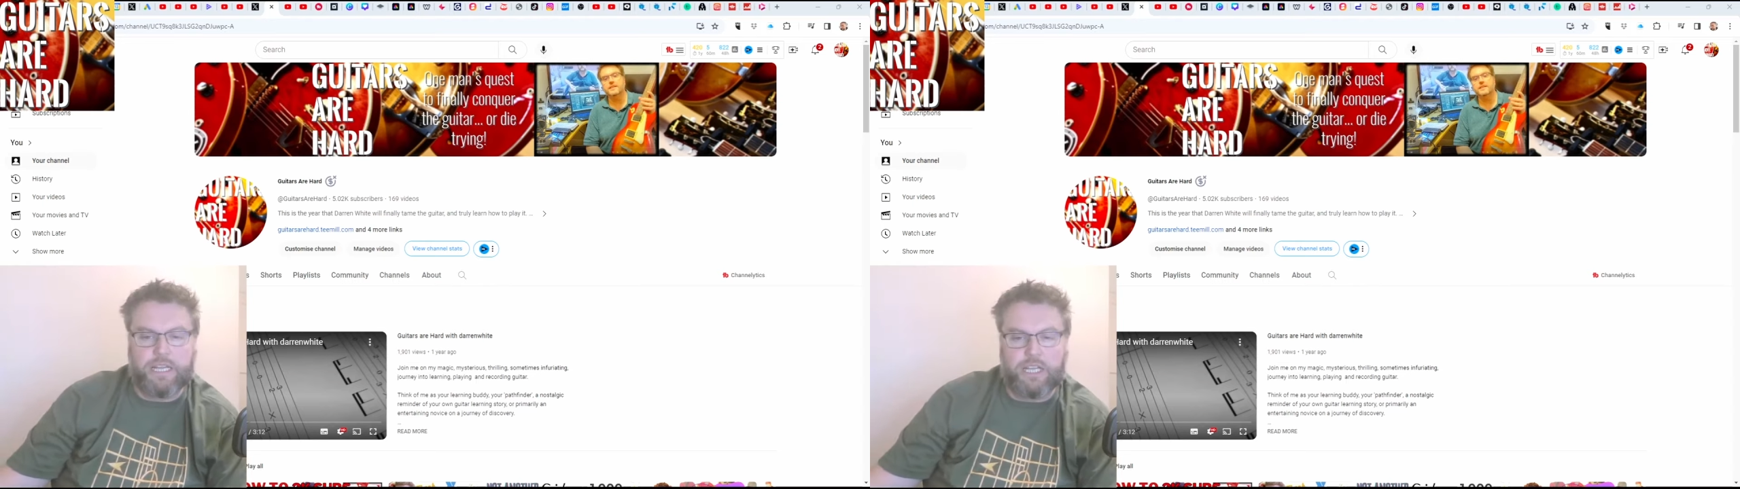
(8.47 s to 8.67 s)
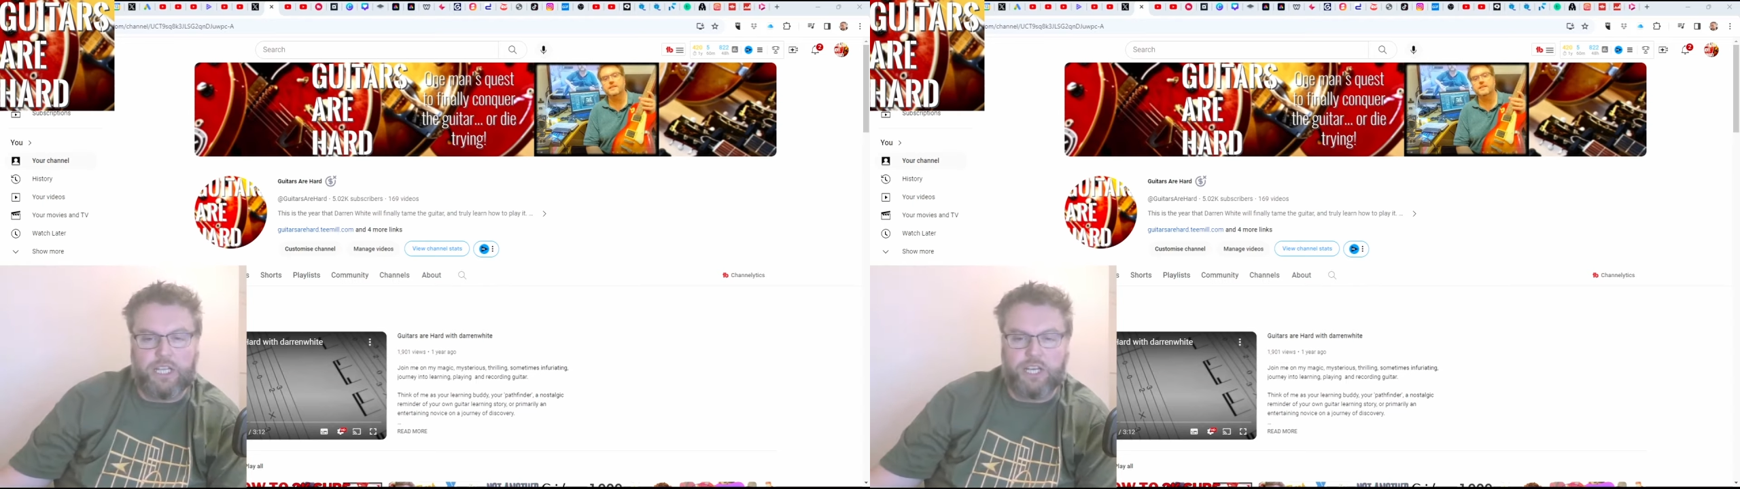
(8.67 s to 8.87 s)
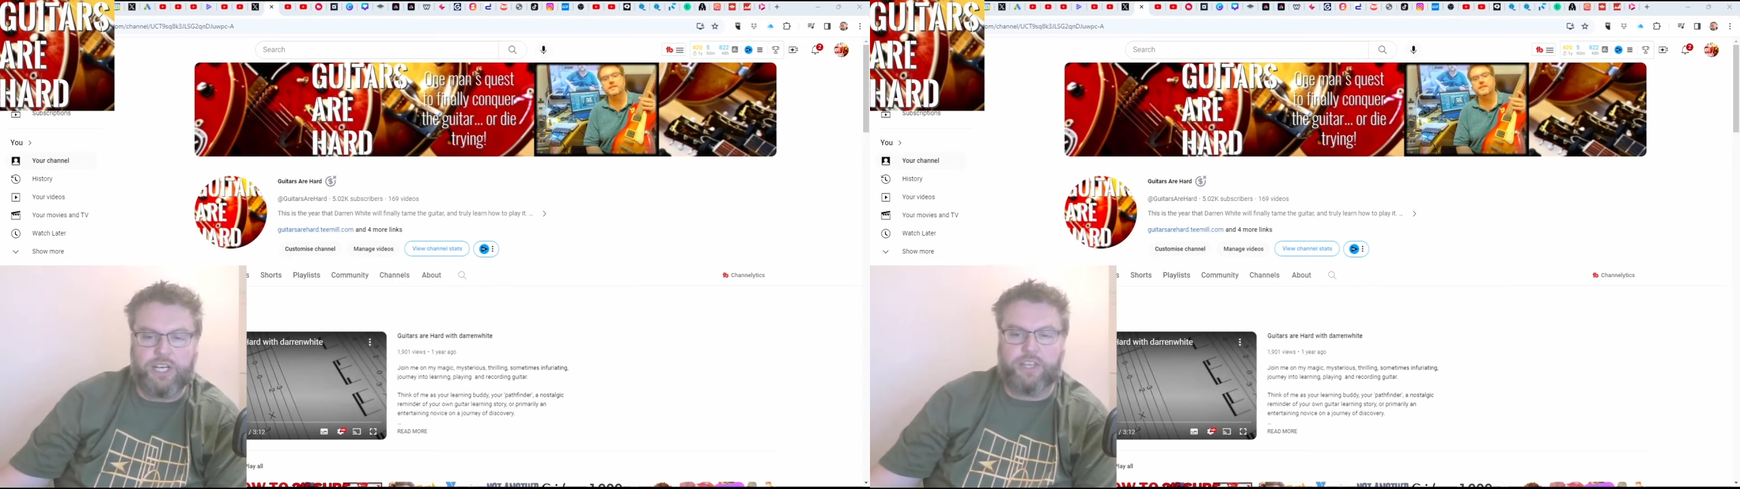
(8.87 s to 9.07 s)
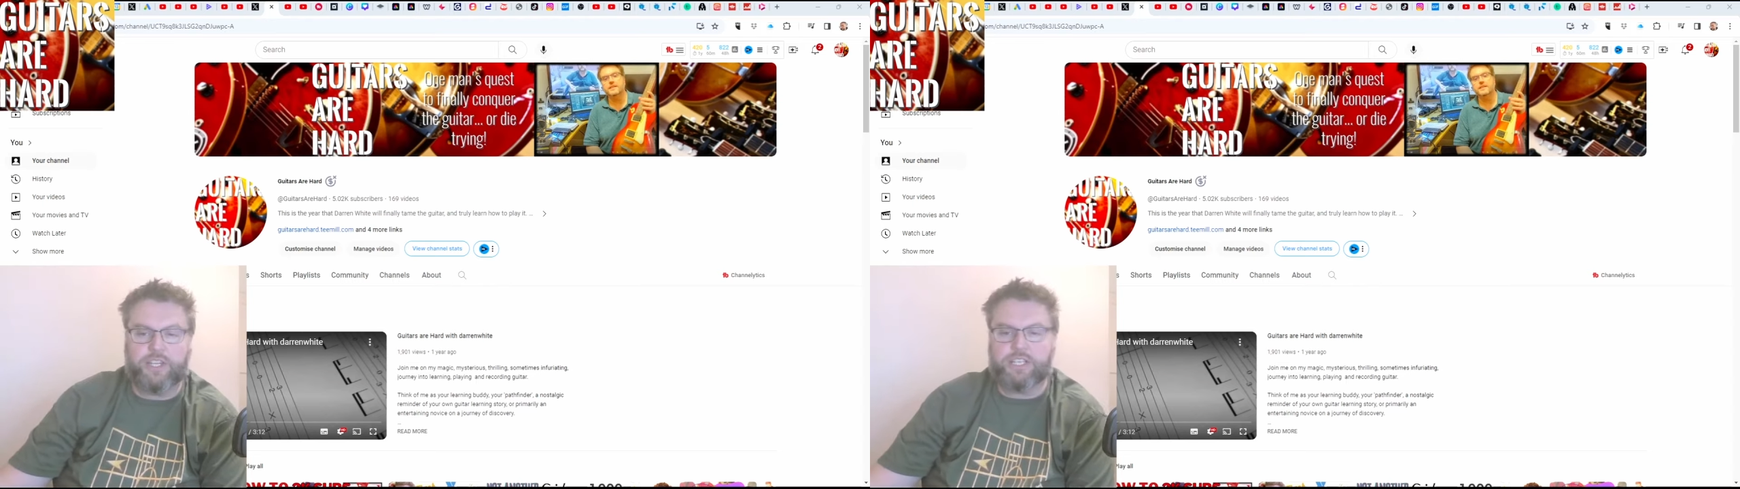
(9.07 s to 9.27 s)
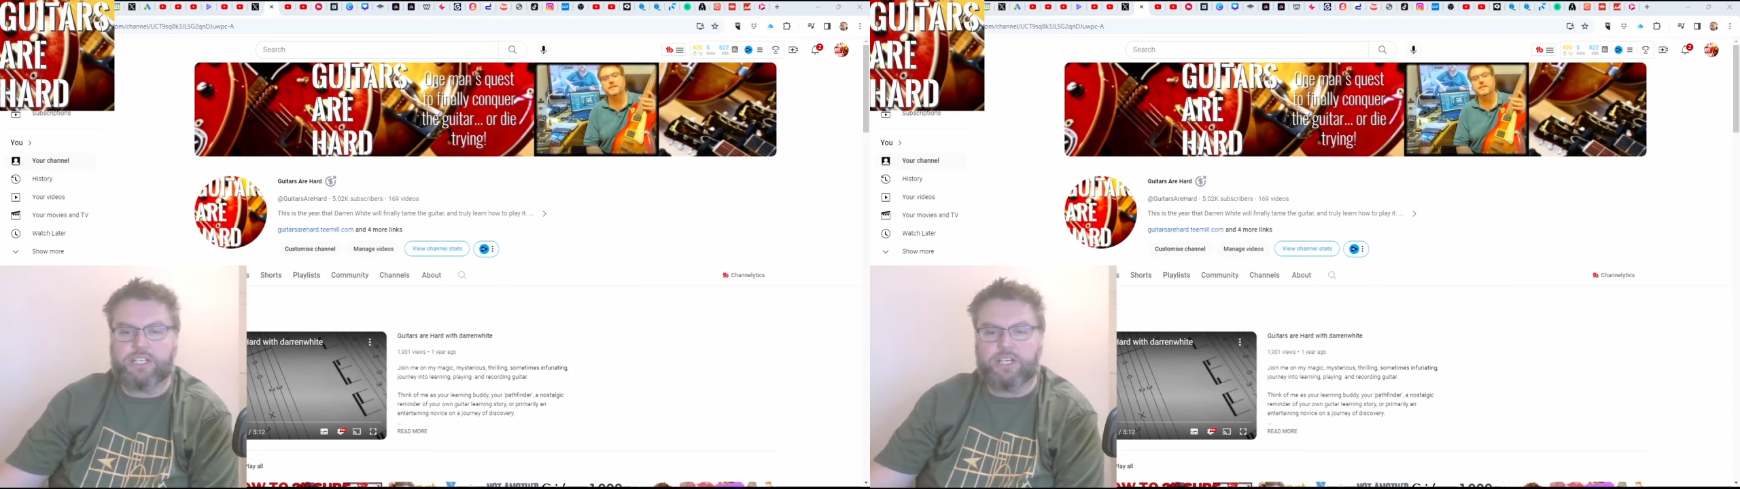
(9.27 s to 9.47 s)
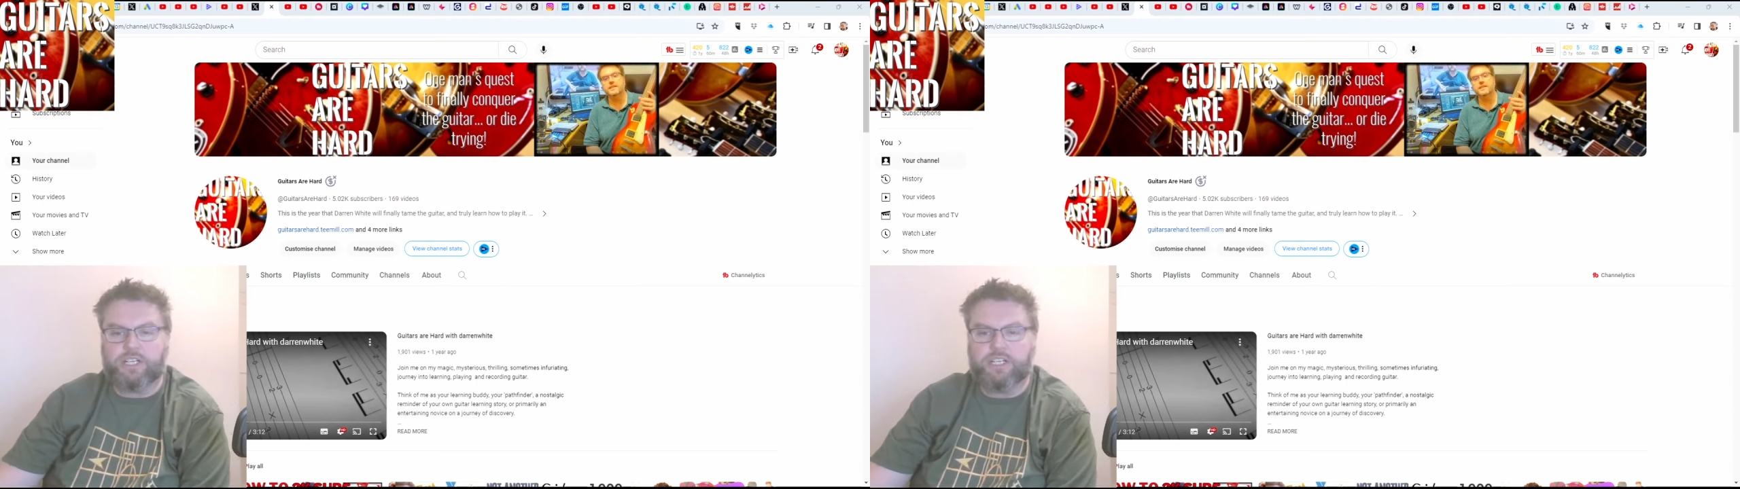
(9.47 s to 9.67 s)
learning the guitar